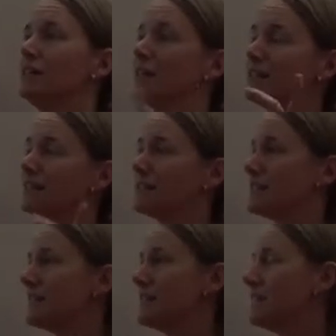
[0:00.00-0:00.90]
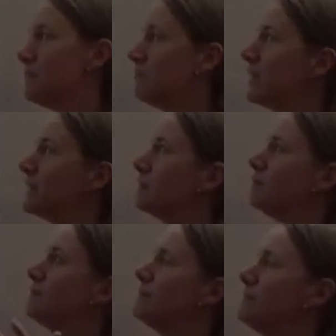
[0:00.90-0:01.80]
let's see, like
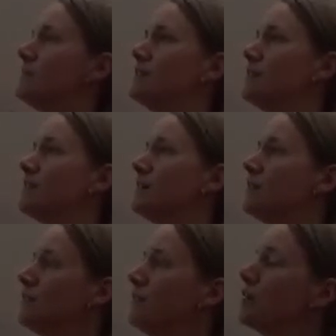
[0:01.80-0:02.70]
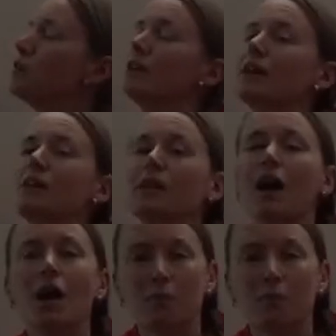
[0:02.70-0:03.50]
figured out a lot